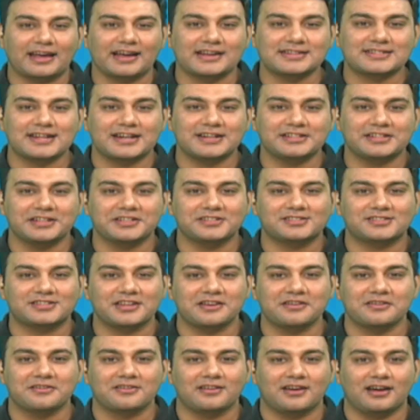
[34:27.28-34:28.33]
I said, there's
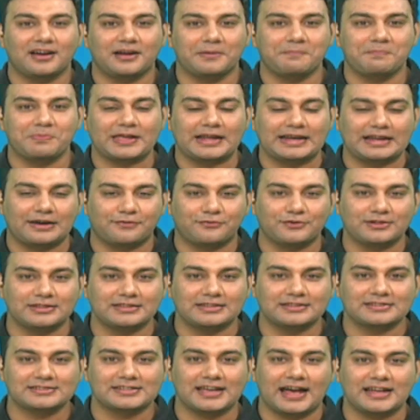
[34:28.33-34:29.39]
still enough in
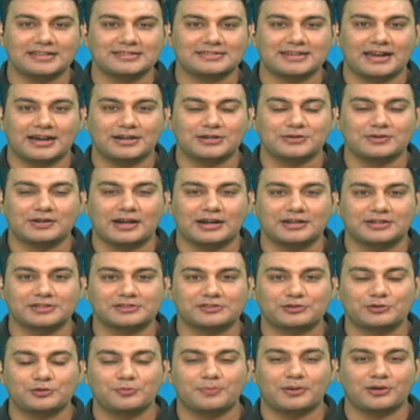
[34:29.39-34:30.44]
this gas tank to get us
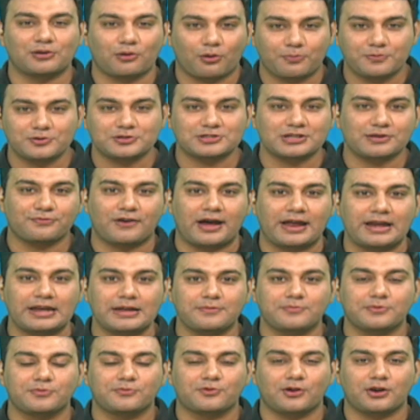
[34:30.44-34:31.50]
through. But obviously,
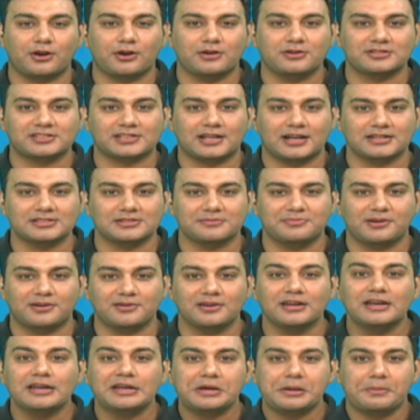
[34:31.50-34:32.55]
finally, we've got to discuss
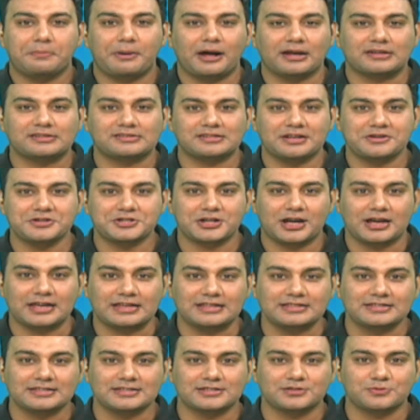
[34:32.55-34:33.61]
about Pakistan
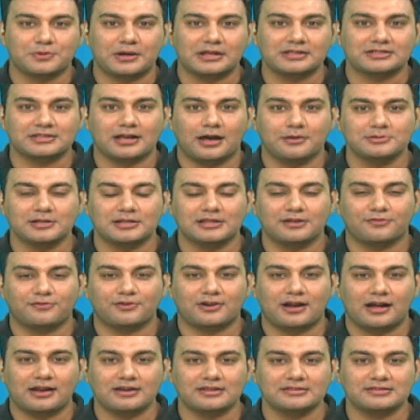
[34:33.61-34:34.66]
Shaheens as well. Sahibzada
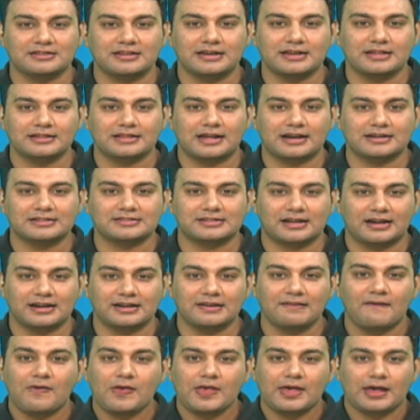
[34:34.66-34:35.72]
Farhan is leading that
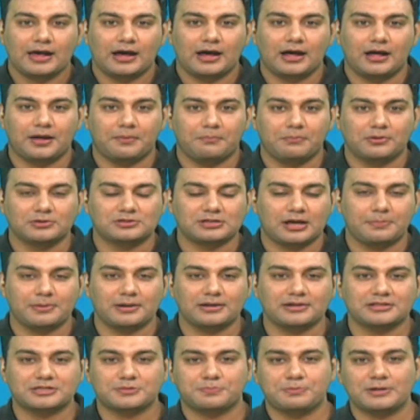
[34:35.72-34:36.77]
side. Sabir,
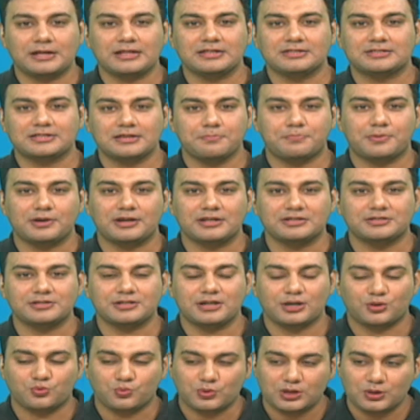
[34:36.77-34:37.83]
it's plain simple, isn't
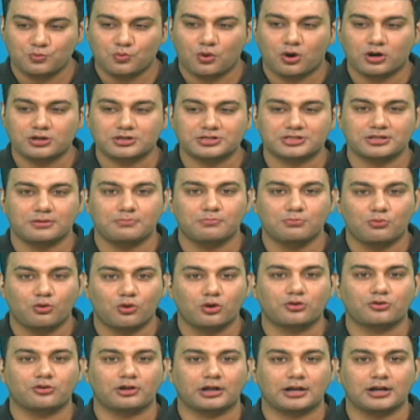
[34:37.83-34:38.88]
it? We want some
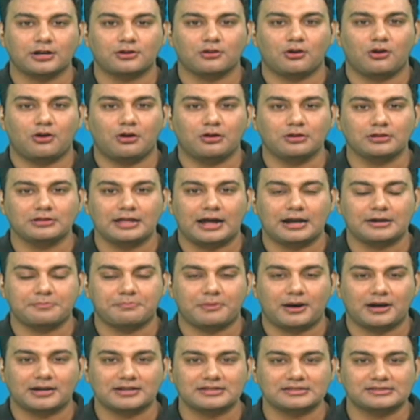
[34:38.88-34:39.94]
more cricket on that
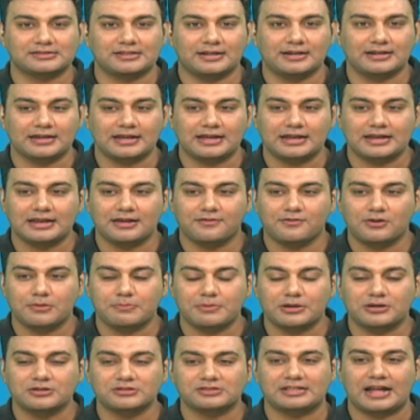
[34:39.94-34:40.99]
Pakistan A level,
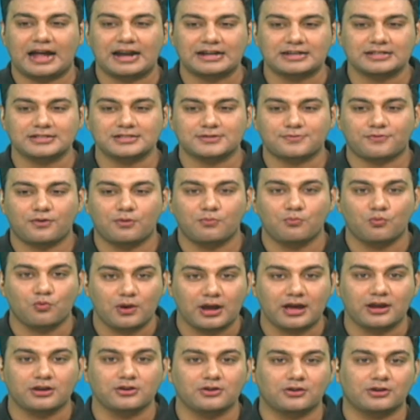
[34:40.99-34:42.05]
because that is from
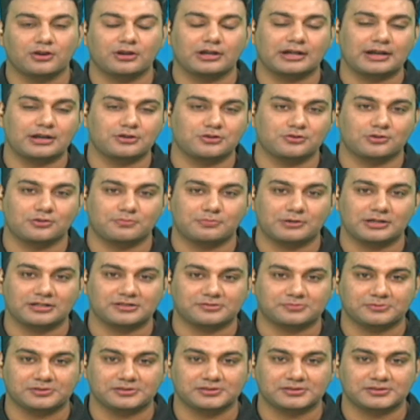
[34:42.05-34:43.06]
where you're going to get your replacements.